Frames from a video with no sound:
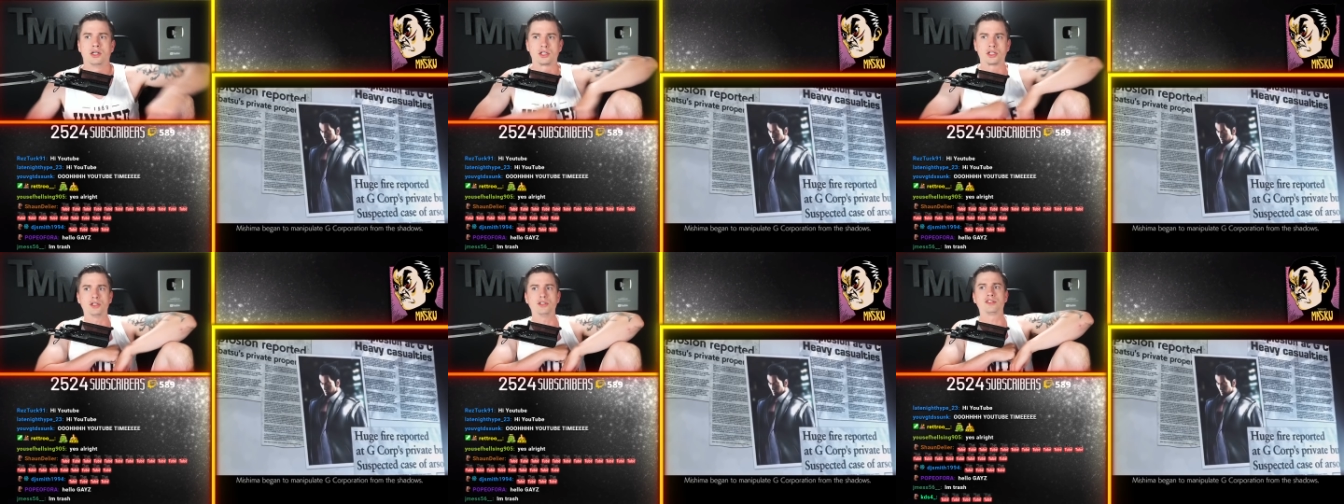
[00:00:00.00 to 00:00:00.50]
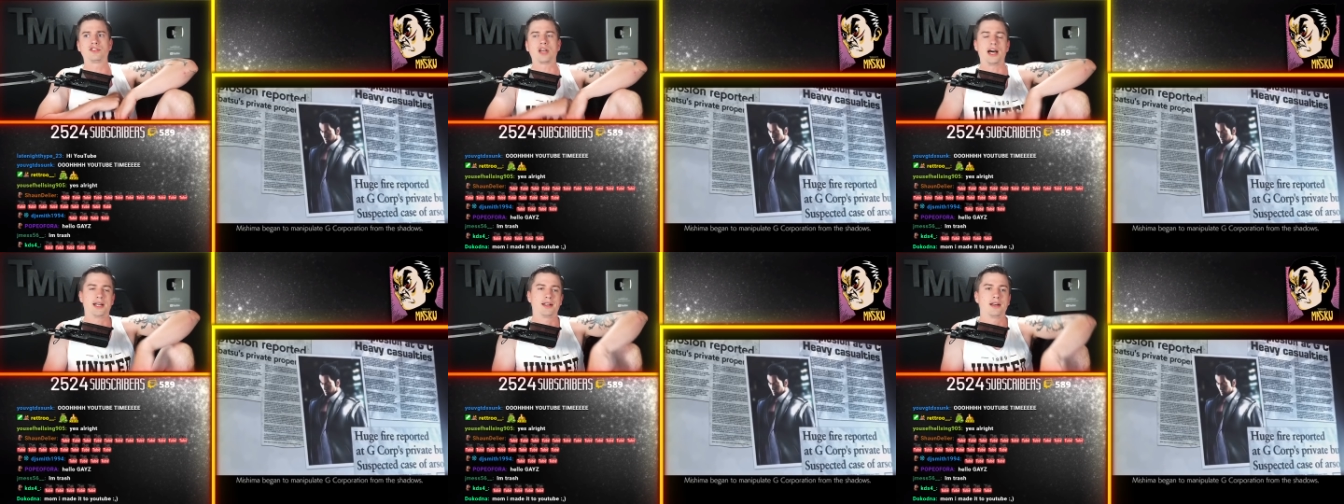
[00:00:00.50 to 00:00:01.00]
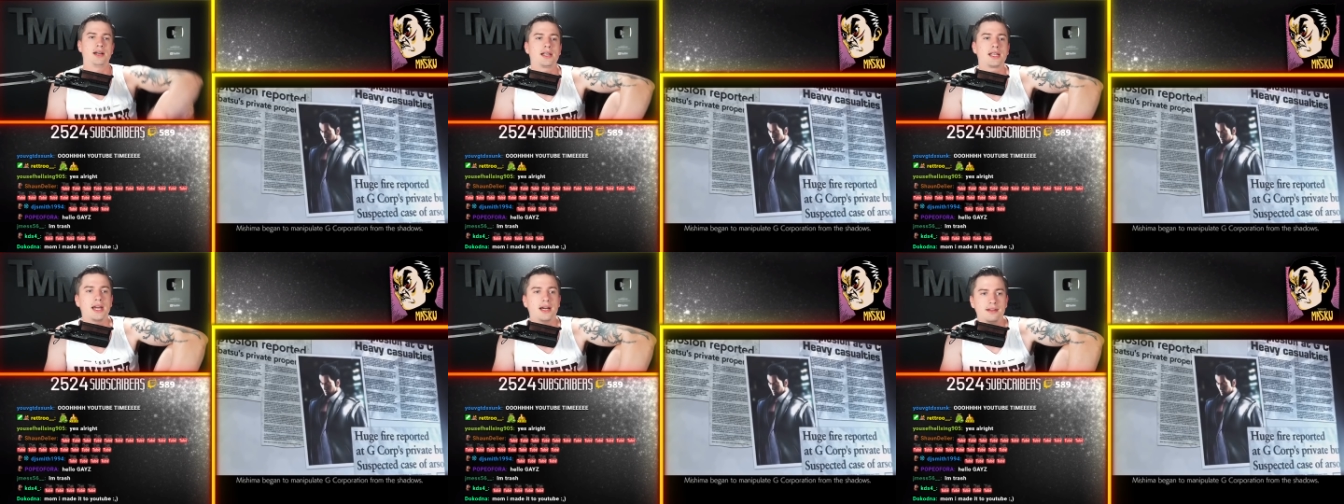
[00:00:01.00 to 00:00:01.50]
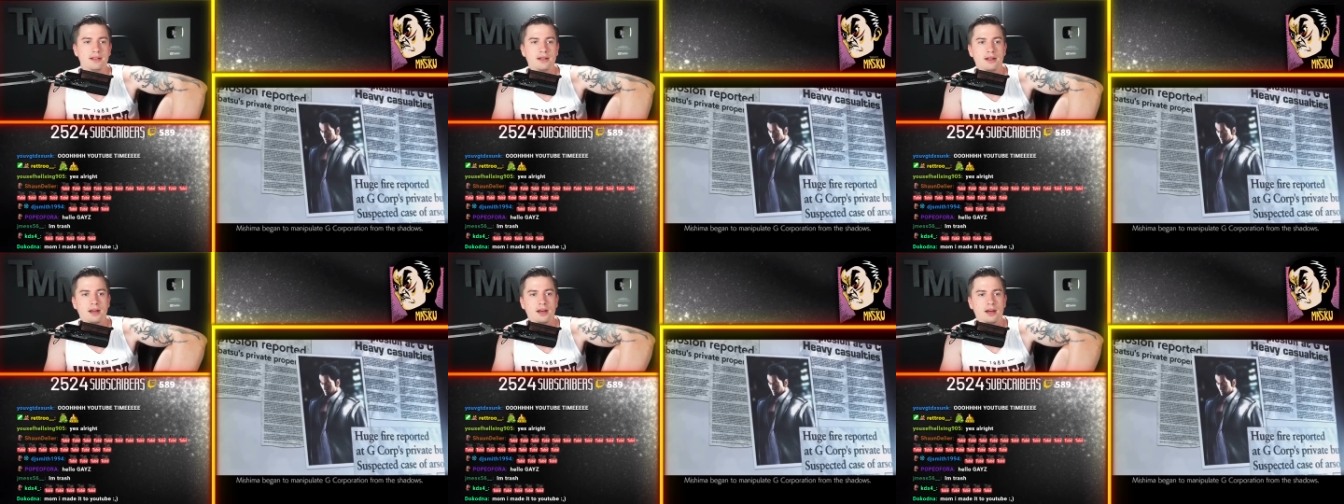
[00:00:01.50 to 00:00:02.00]
good side again,
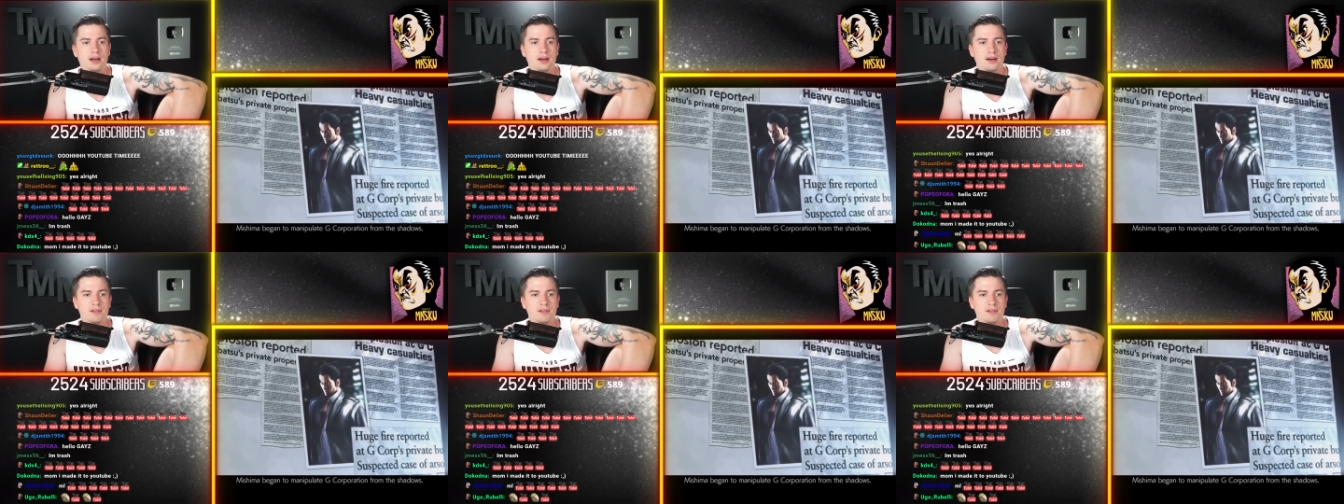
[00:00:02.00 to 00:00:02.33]
uh,